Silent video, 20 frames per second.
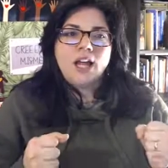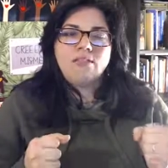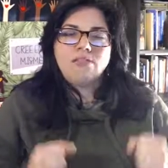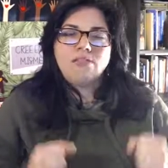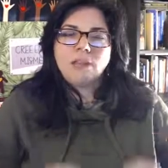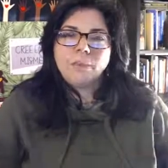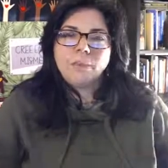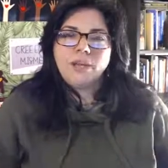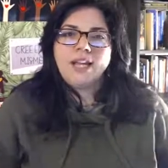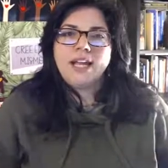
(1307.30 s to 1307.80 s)

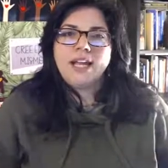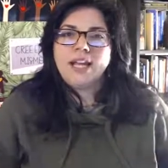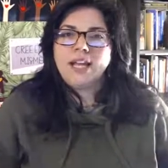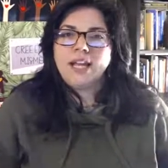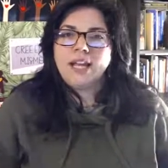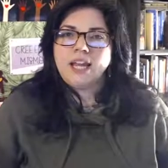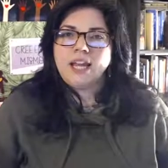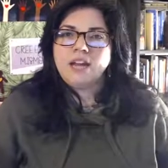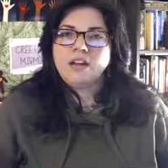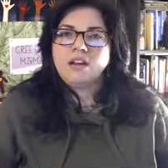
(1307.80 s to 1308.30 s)

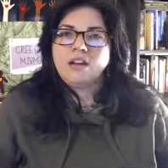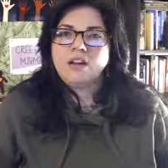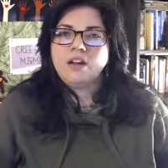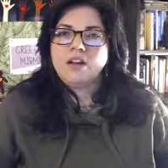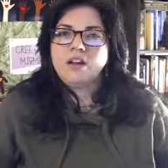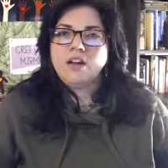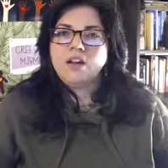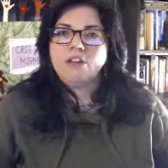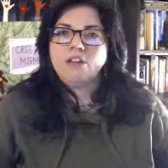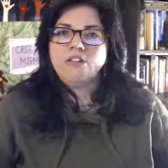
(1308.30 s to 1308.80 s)
eliminating
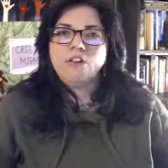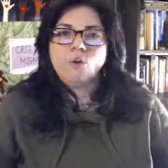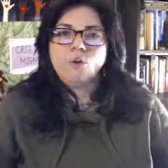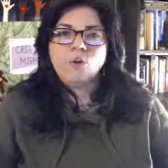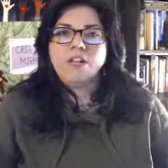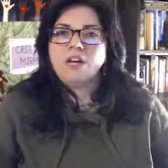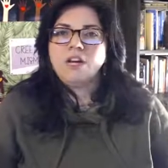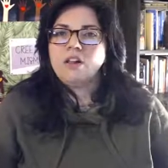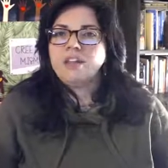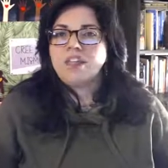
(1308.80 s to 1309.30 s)

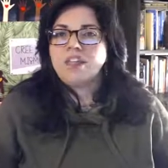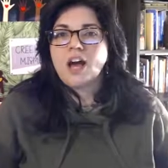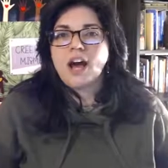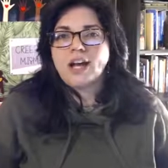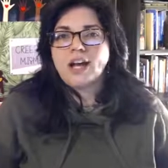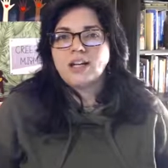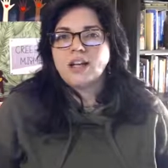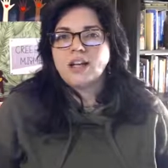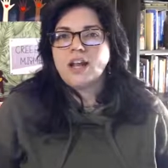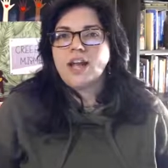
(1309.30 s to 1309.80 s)
colonial
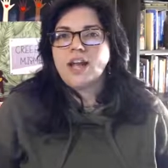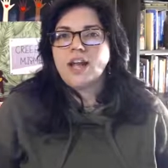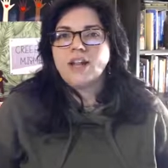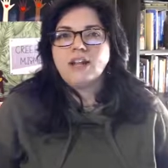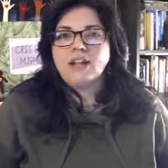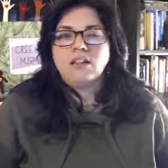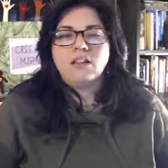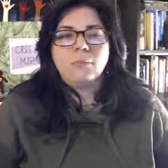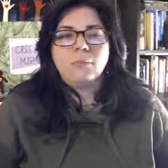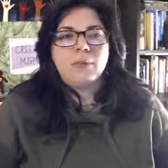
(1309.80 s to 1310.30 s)
thought
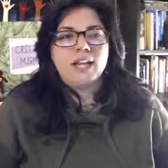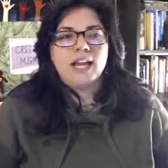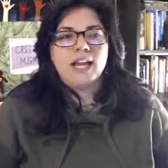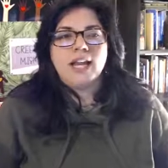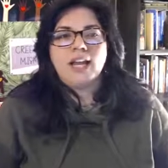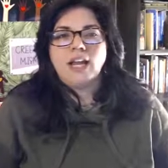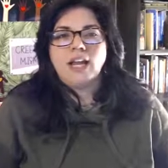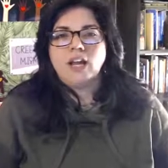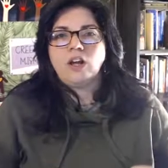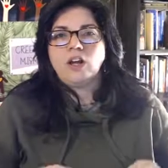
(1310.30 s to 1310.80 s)
and
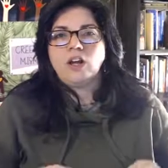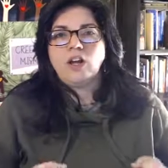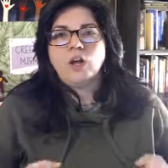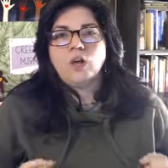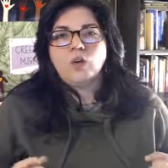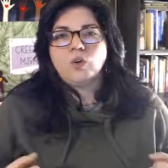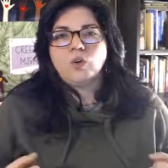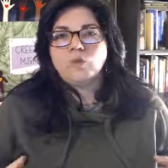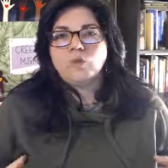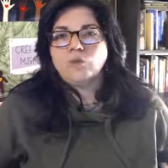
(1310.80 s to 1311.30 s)
eliminating
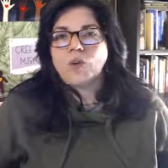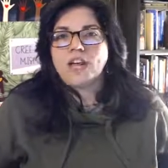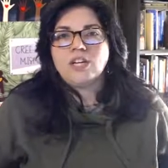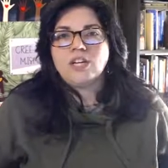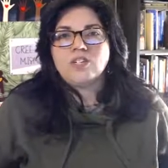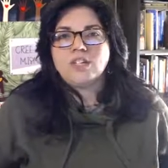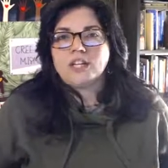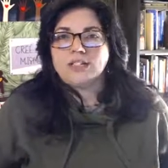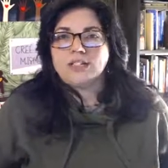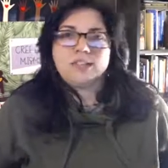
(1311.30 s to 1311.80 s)

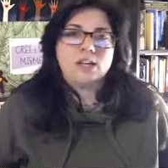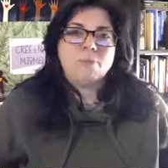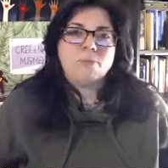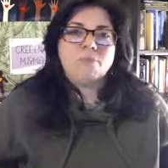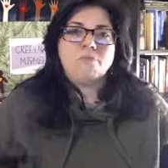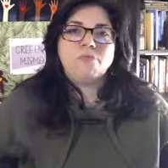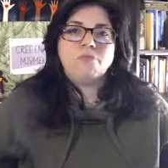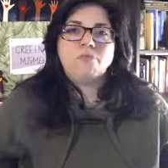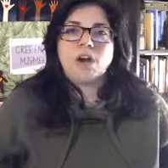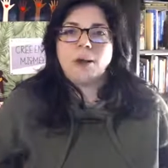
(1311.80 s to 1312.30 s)

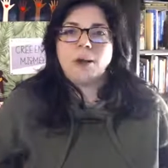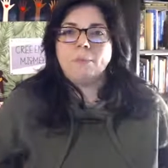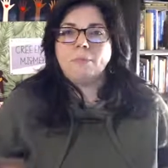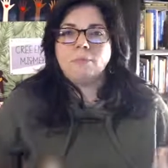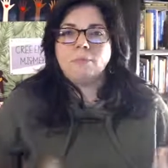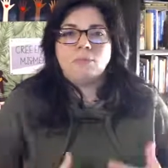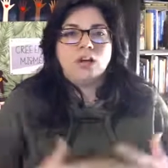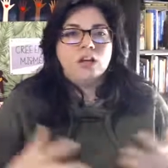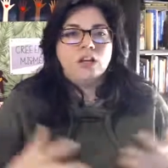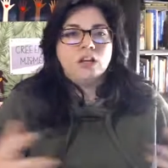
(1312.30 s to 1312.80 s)
racism
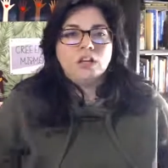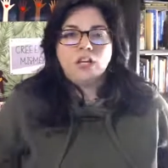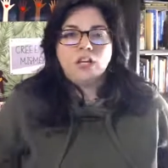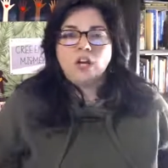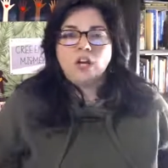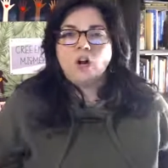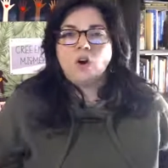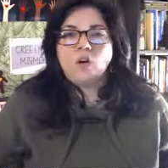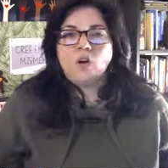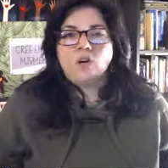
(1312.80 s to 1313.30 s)
from,
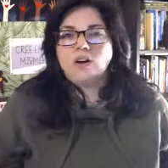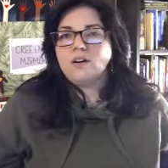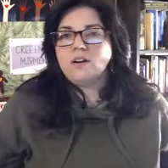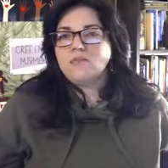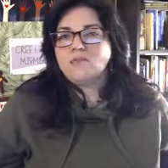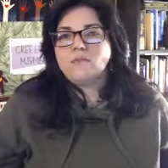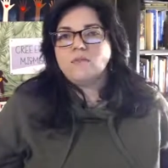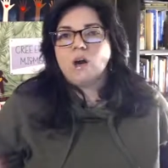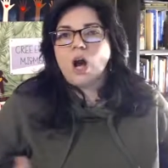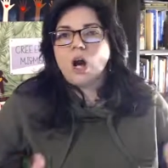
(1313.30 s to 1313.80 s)
you know,
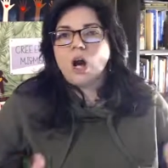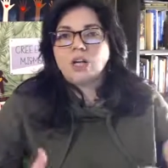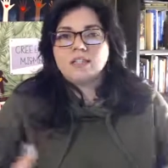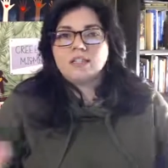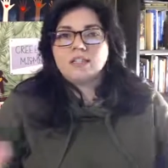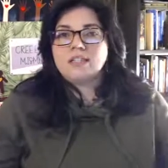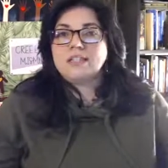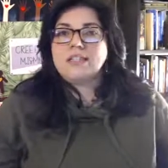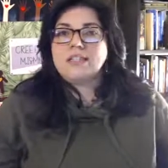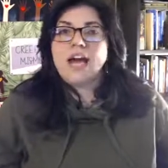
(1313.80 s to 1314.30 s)
our
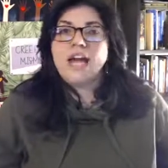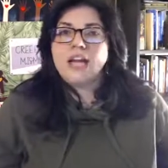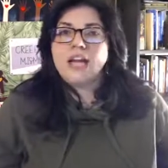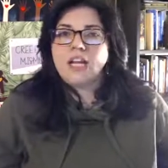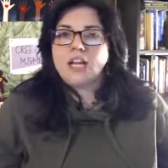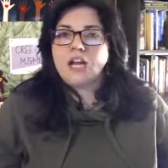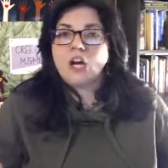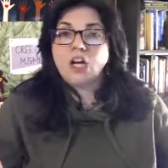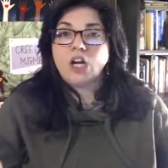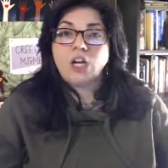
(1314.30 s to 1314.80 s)

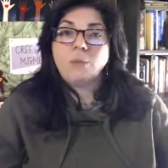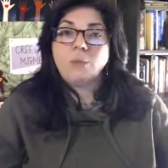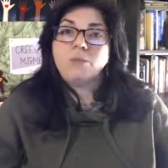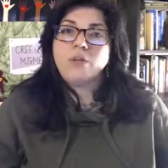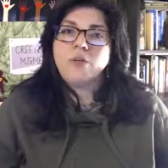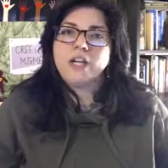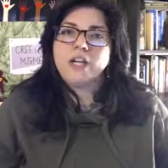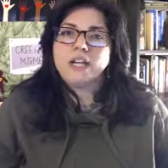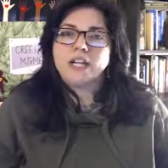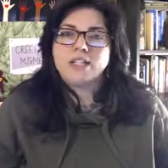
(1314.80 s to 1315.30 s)
society, our
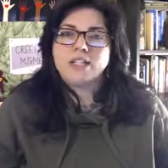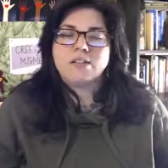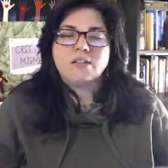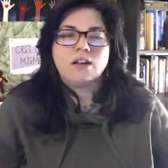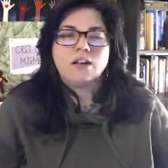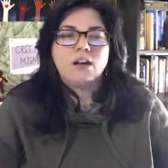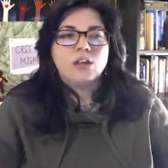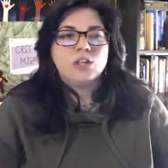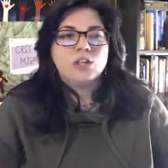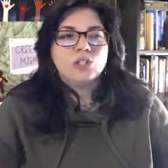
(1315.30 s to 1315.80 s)

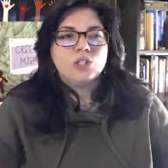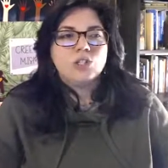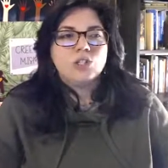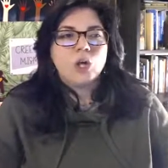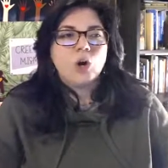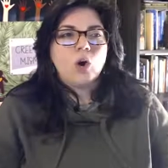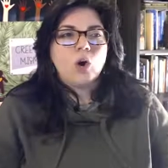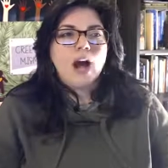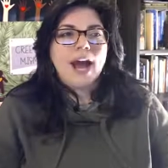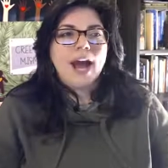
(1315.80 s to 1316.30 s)
communities.
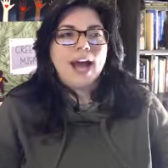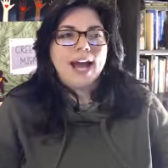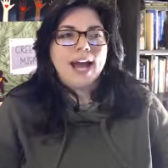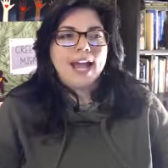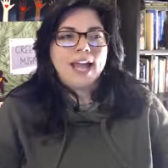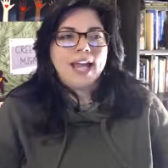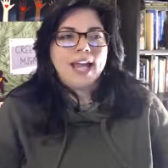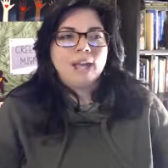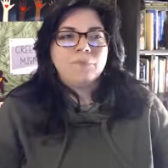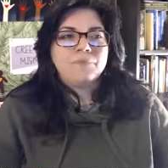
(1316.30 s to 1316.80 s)
So
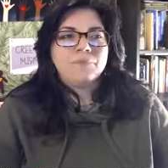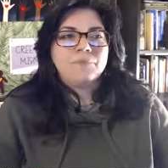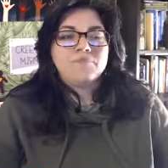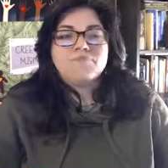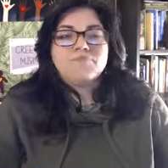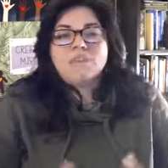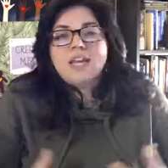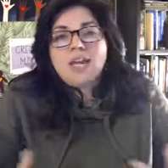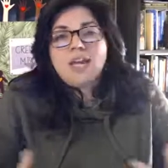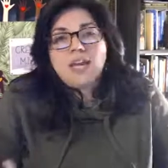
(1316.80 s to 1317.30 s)
I
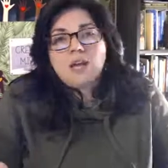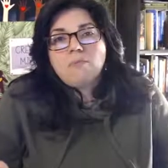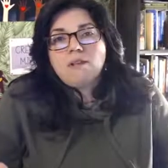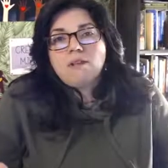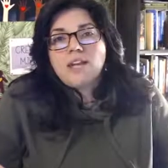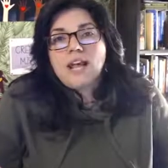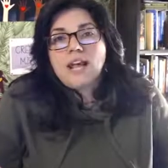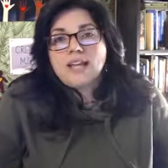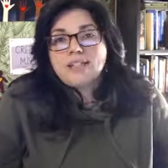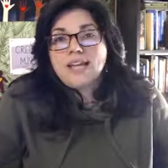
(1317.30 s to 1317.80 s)
became
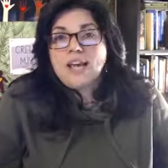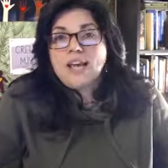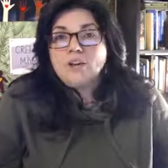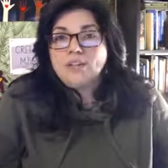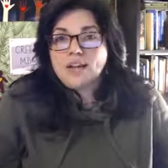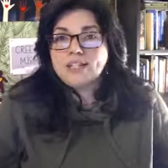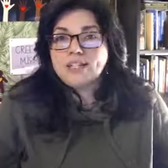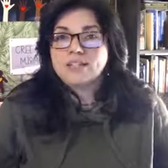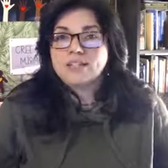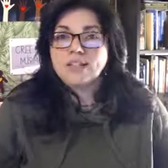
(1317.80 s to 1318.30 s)
an
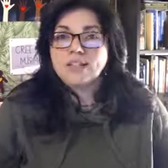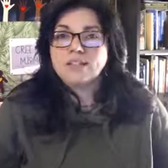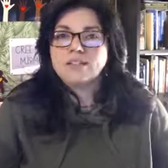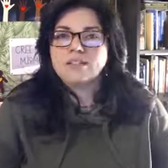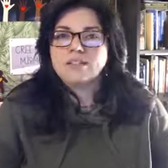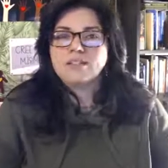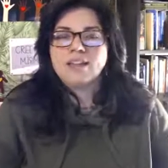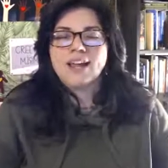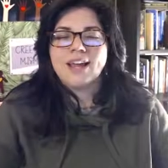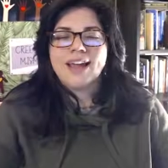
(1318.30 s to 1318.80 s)

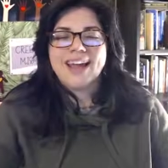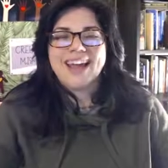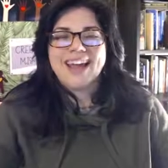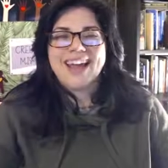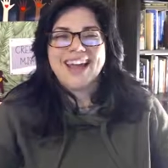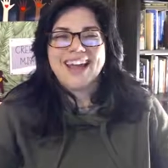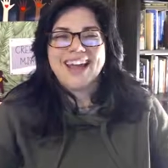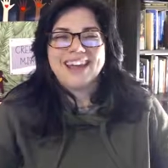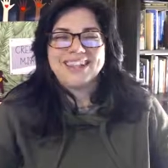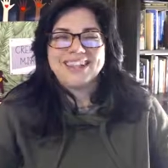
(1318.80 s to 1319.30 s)
anti-racist
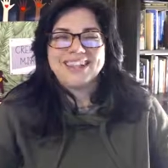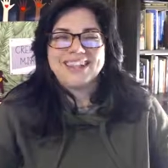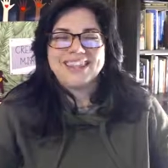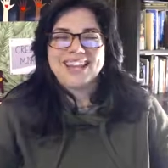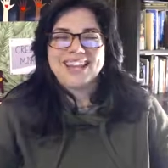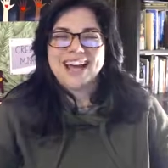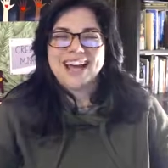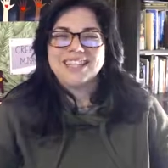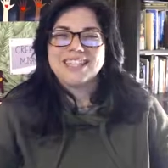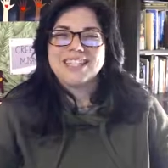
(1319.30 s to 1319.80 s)
and
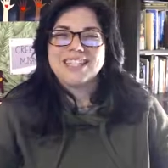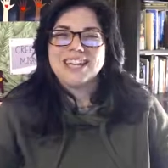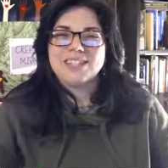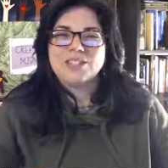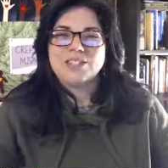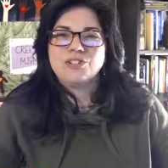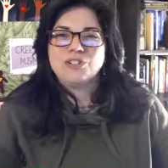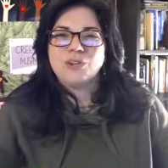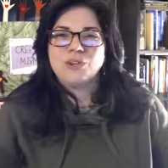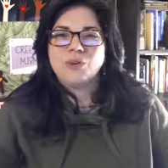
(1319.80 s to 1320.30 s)
in that
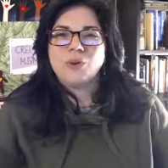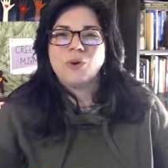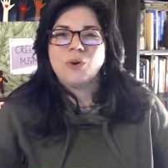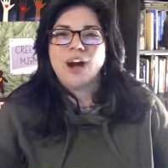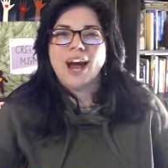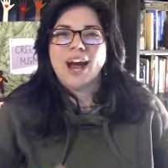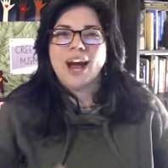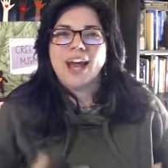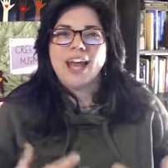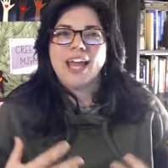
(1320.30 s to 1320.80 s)
sense too
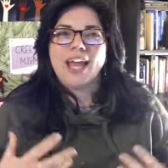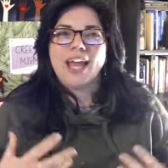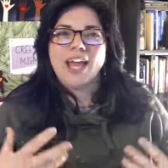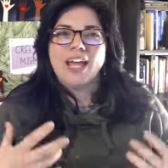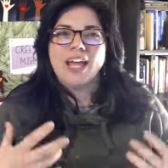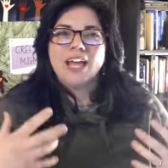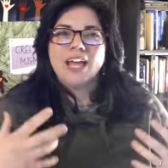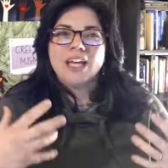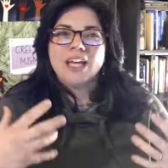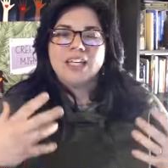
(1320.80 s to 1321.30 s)

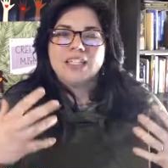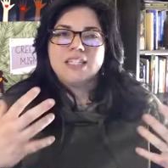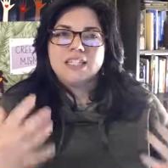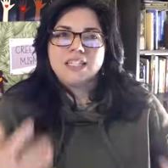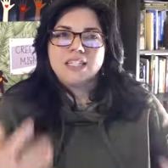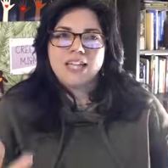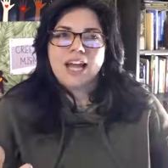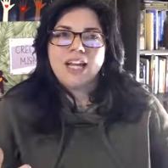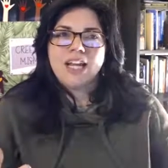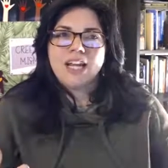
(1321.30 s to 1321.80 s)
I
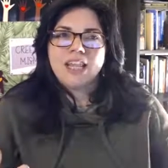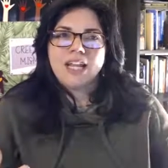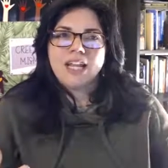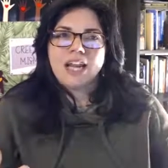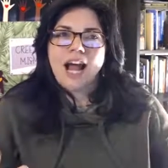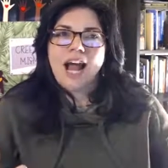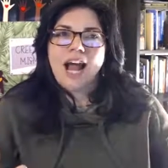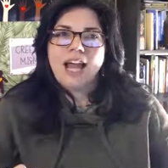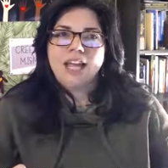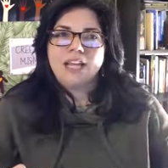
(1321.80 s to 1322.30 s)
decided
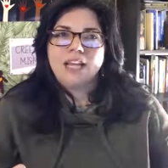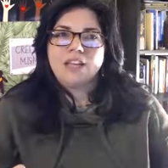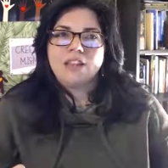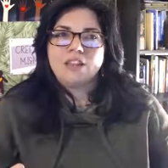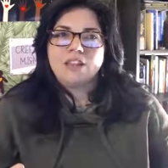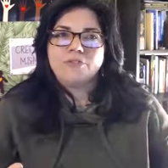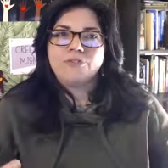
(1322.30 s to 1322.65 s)
that I